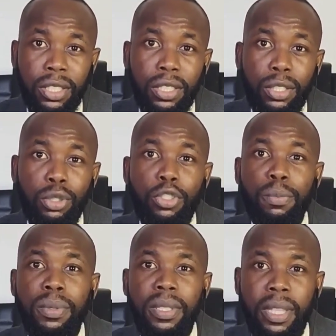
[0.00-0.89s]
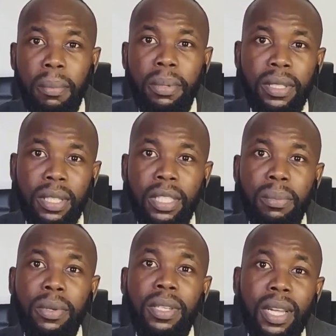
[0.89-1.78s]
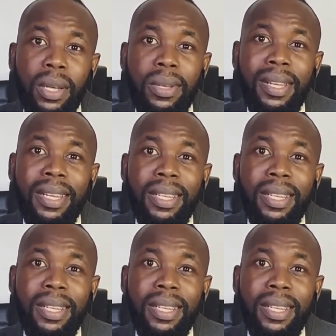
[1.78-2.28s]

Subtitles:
It used to be 10%, but now